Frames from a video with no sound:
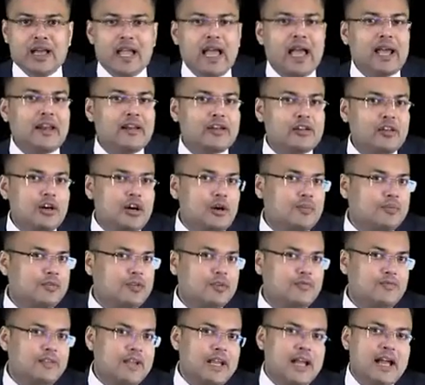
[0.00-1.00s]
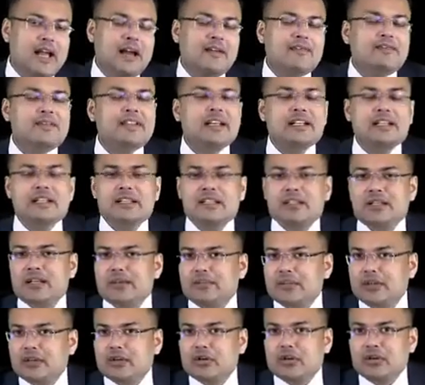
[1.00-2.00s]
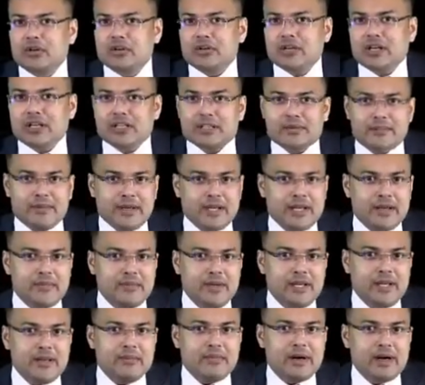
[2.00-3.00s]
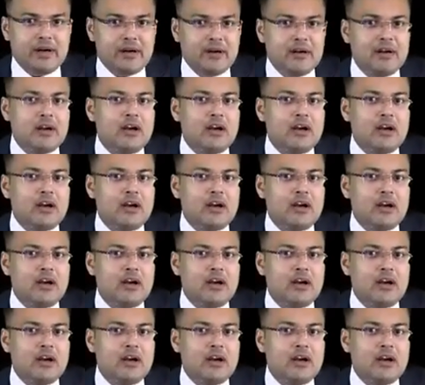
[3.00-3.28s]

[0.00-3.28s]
Another option we have, that is double contrast barium enema,